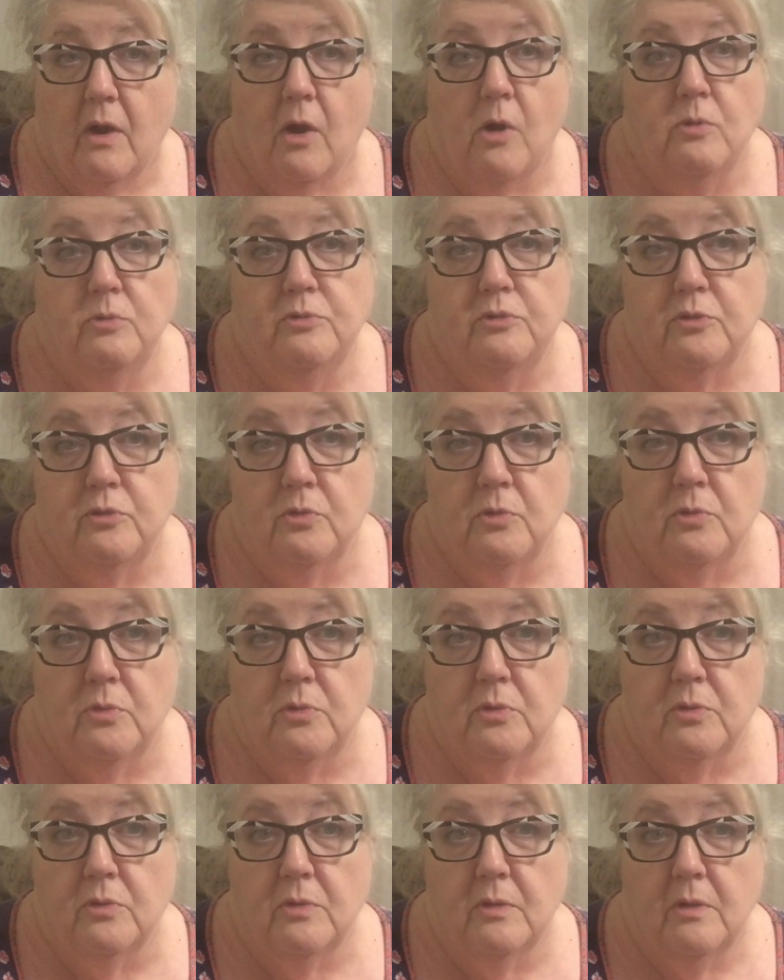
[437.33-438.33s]
old
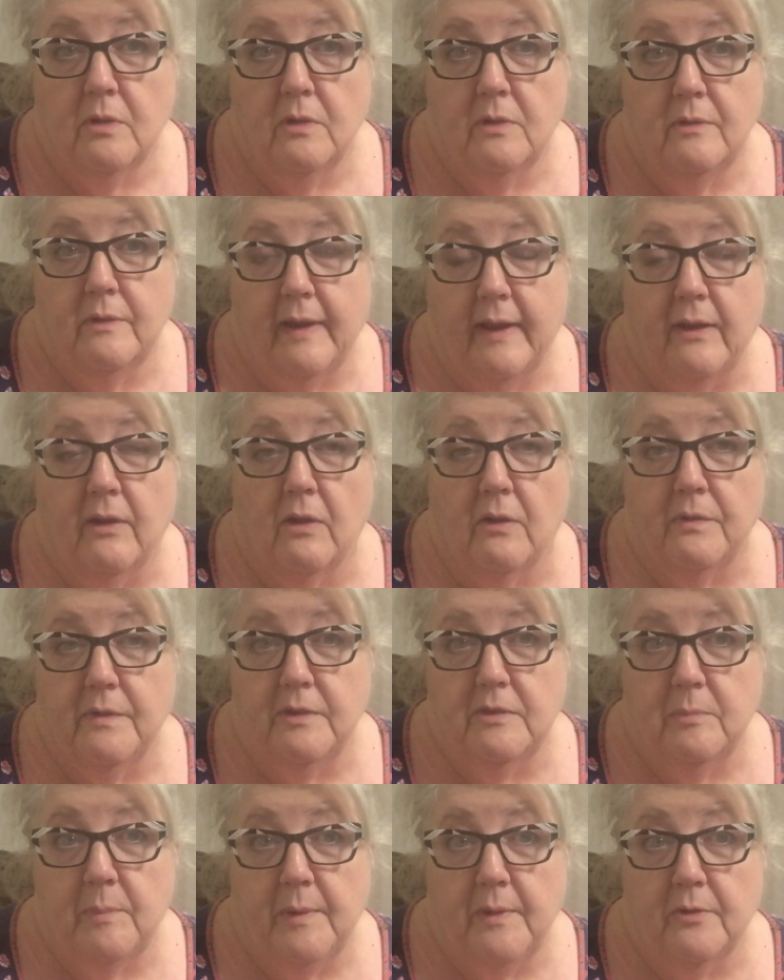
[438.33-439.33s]
school, take all
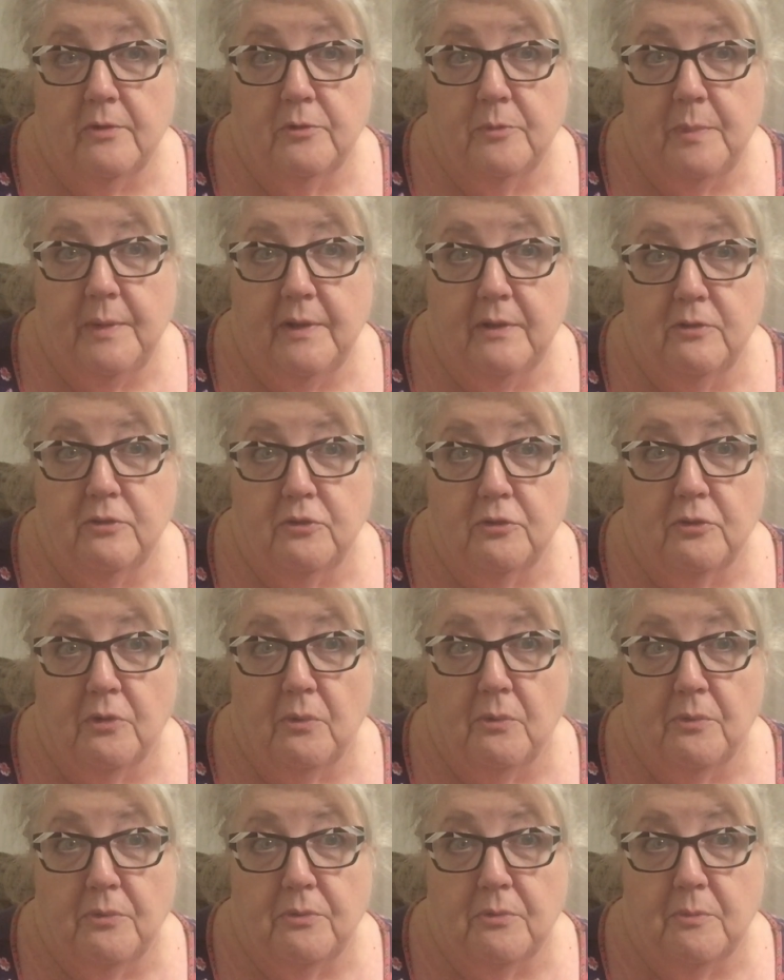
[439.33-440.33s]
these pills because you're
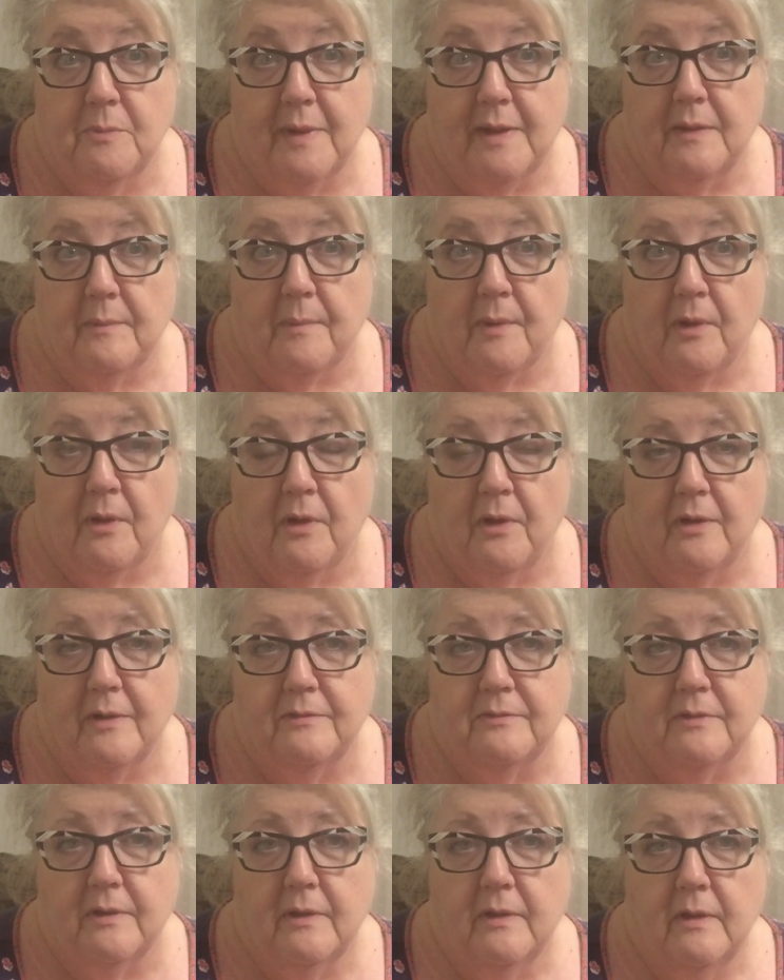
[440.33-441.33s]
going through
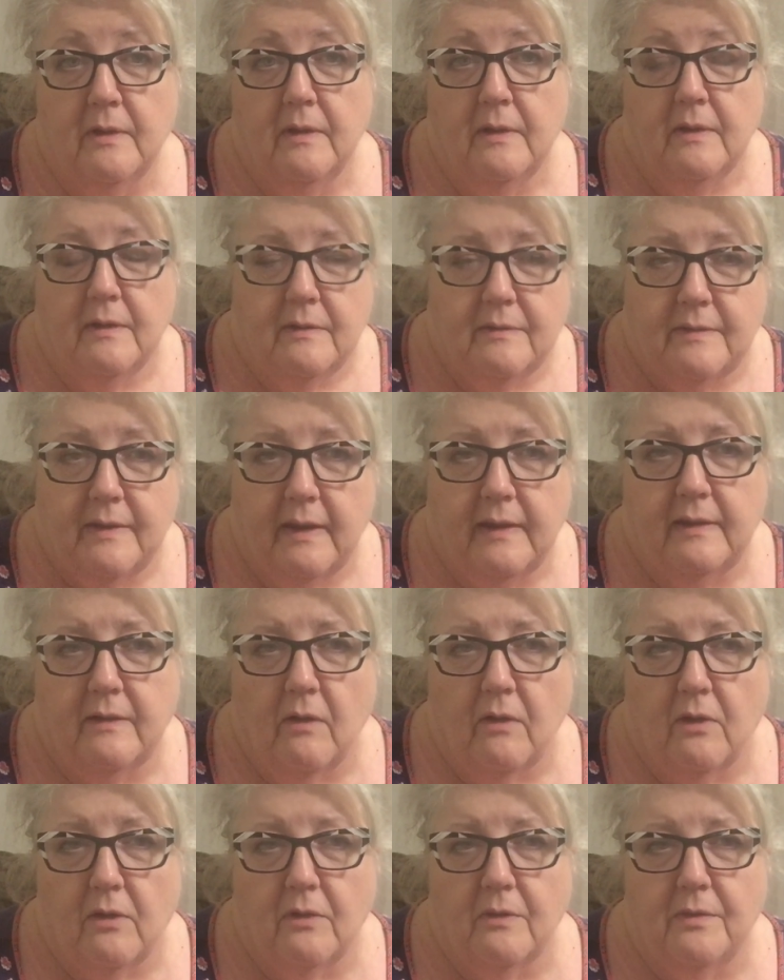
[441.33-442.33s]
menopause,
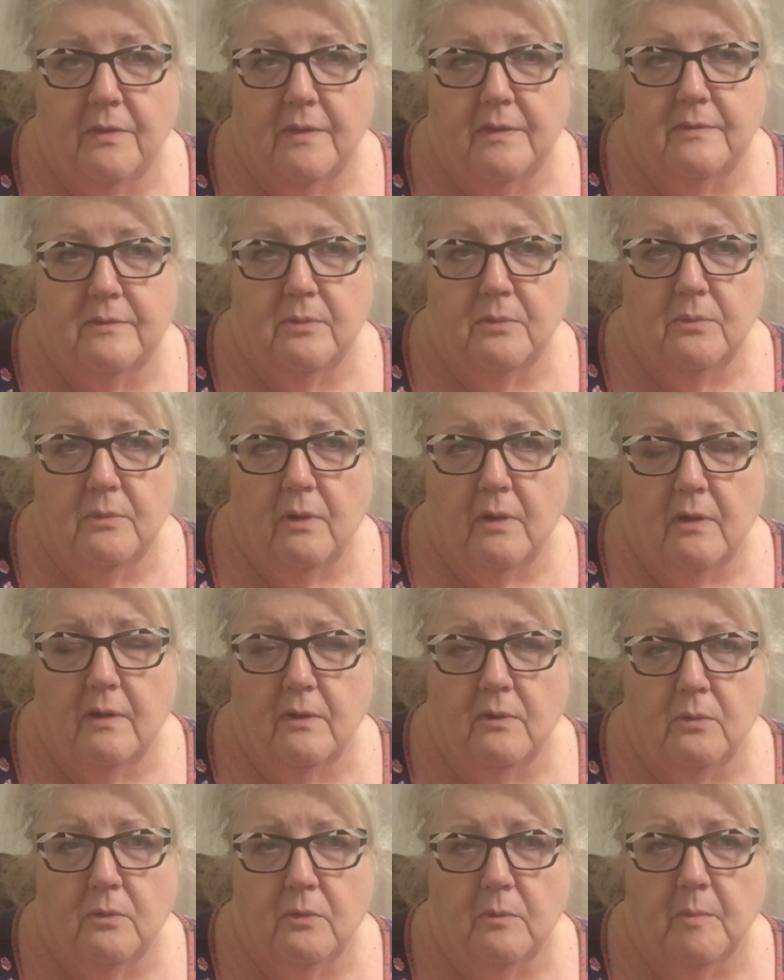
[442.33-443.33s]
take all this
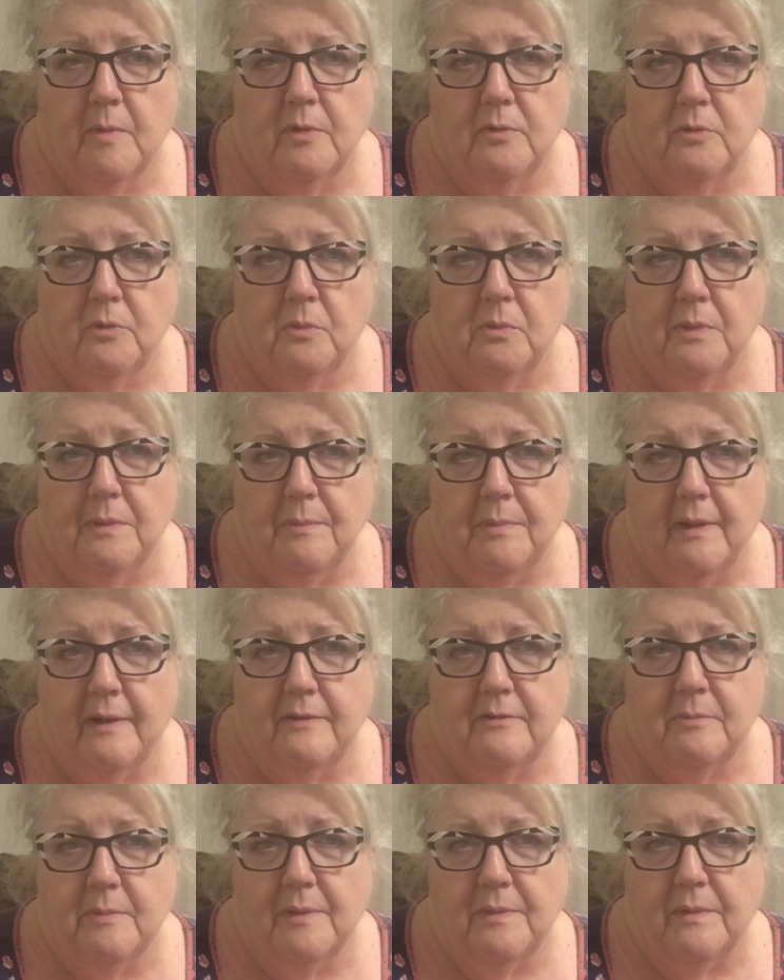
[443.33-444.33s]
hormonal
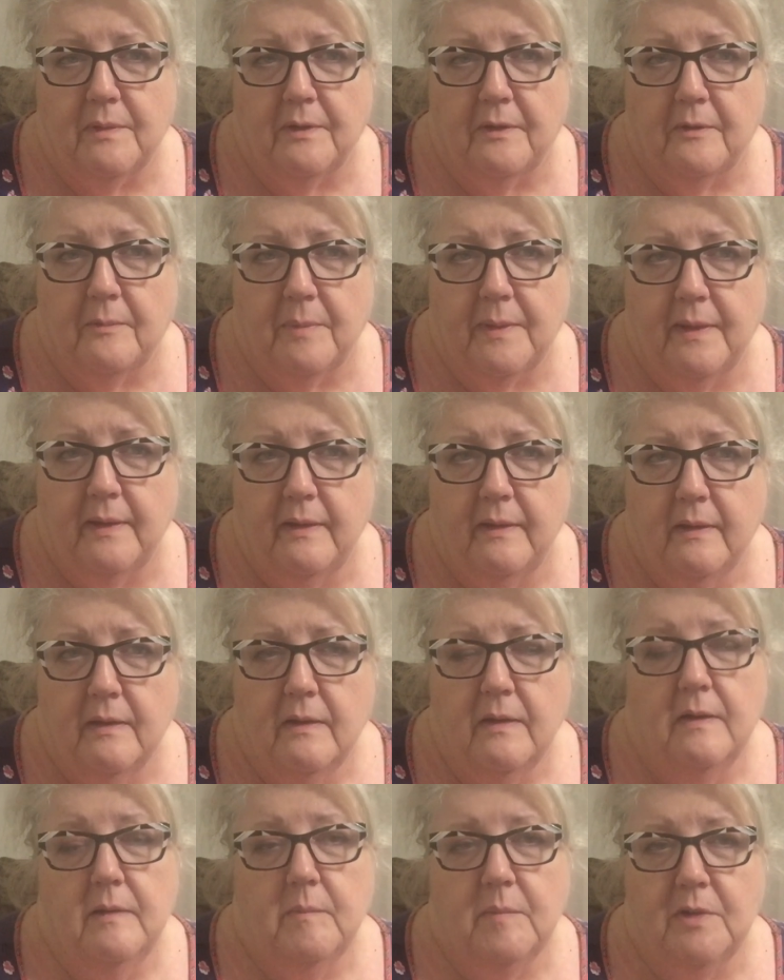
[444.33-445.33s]
replacement therapy
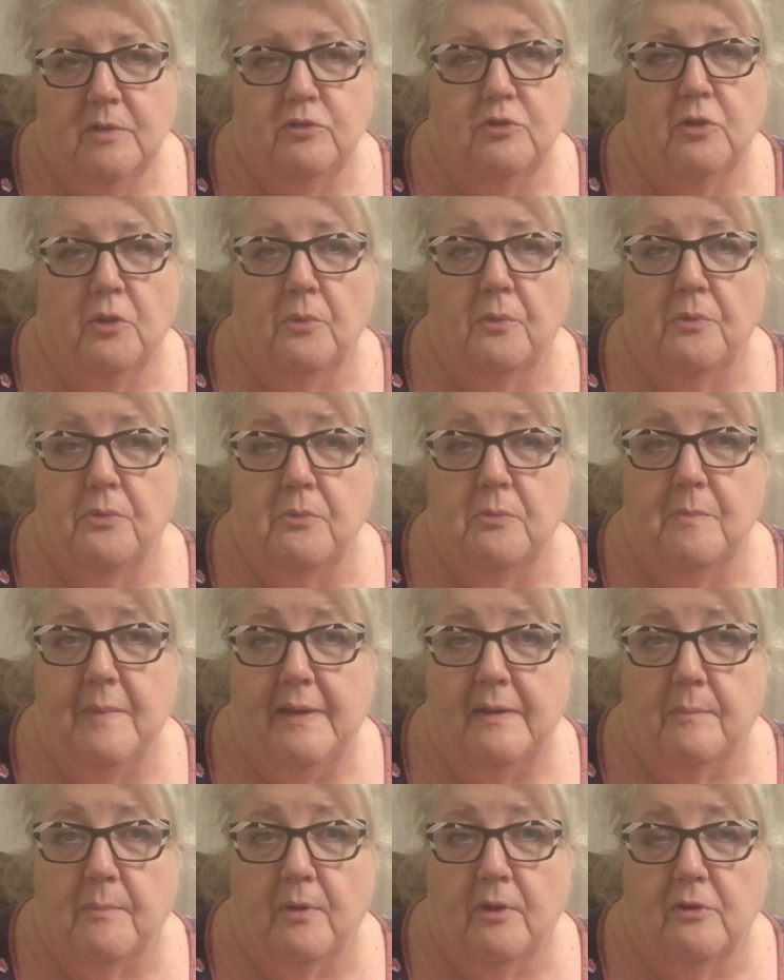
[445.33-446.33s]
because you're going through
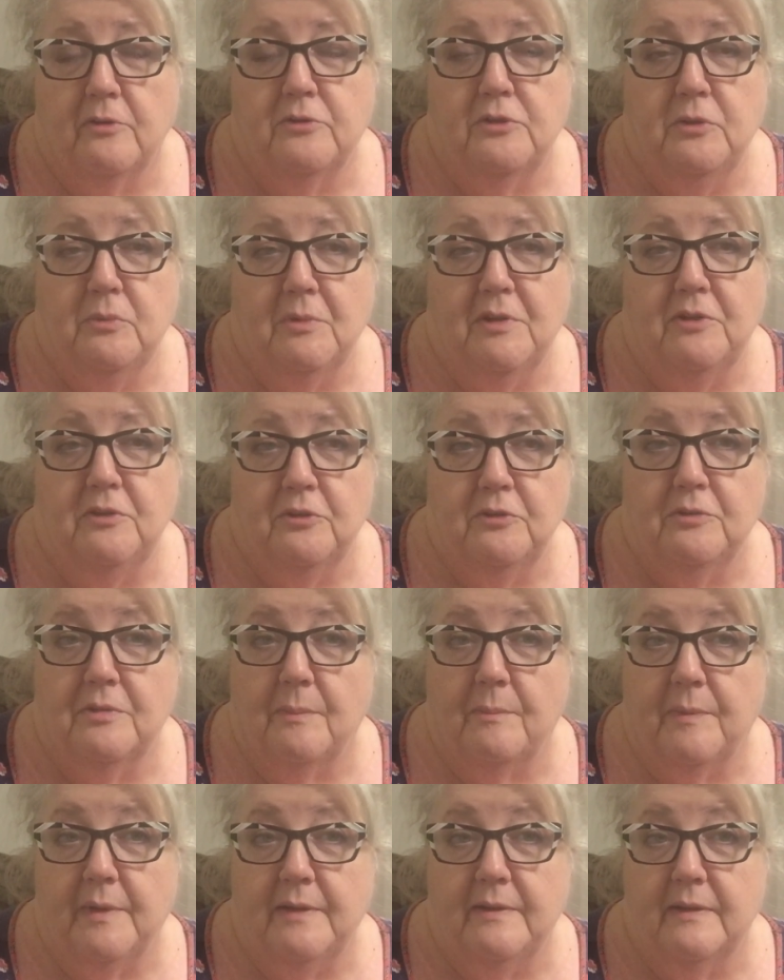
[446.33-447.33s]
menopause and you want to do
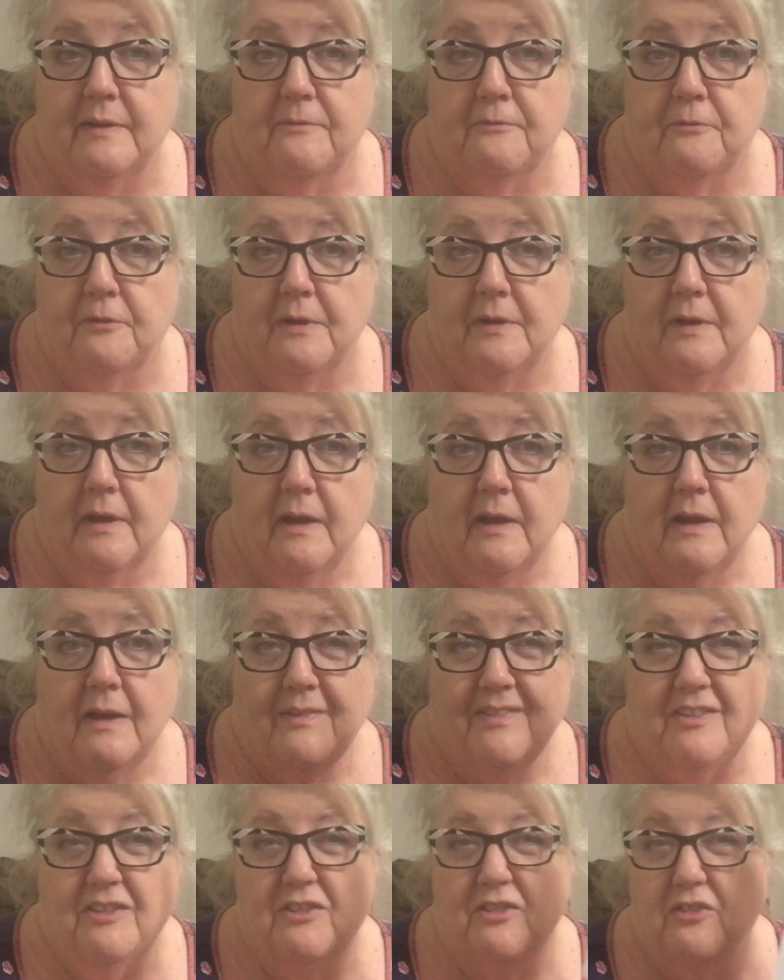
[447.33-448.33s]
something different,
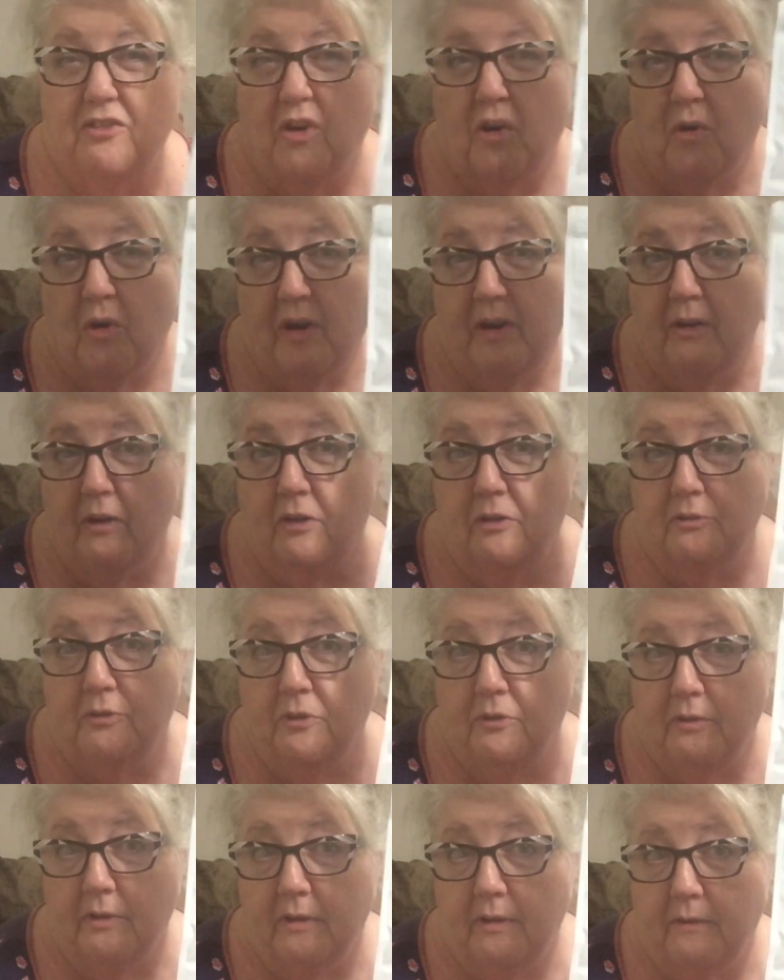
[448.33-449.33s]
this is a great
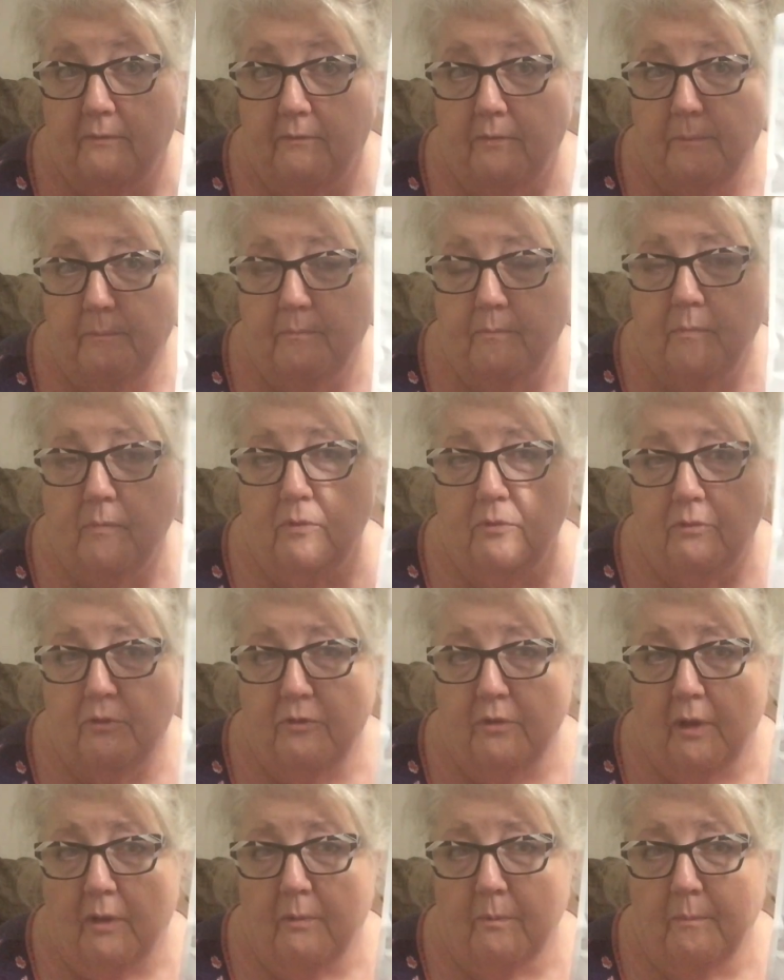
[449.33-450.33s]
alternative.
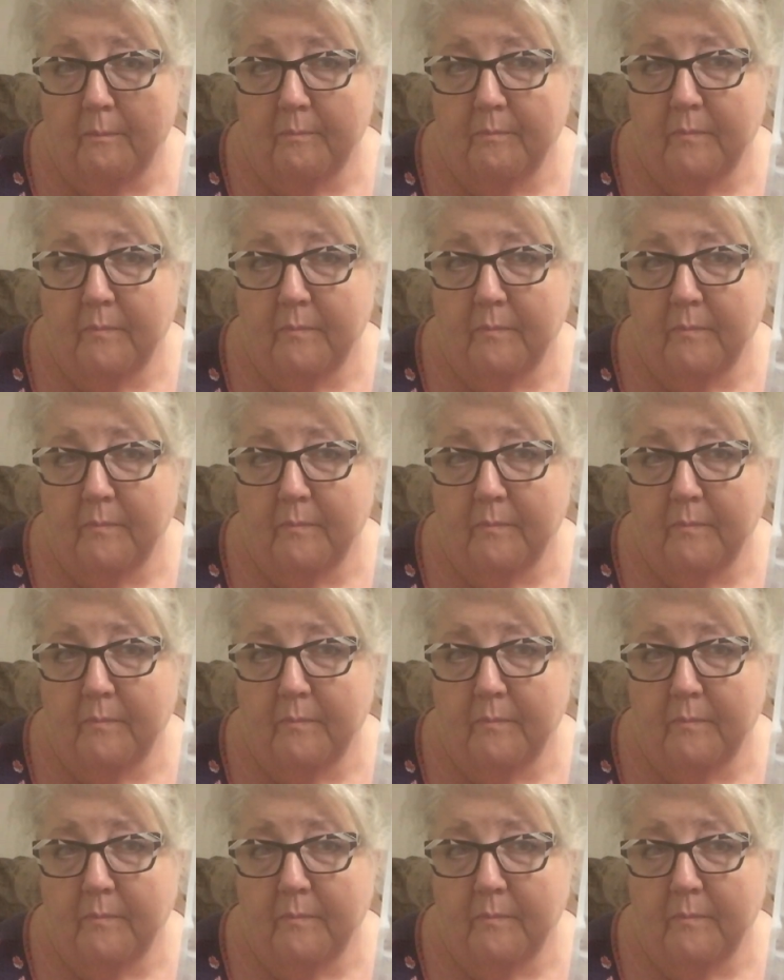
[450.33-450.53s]
So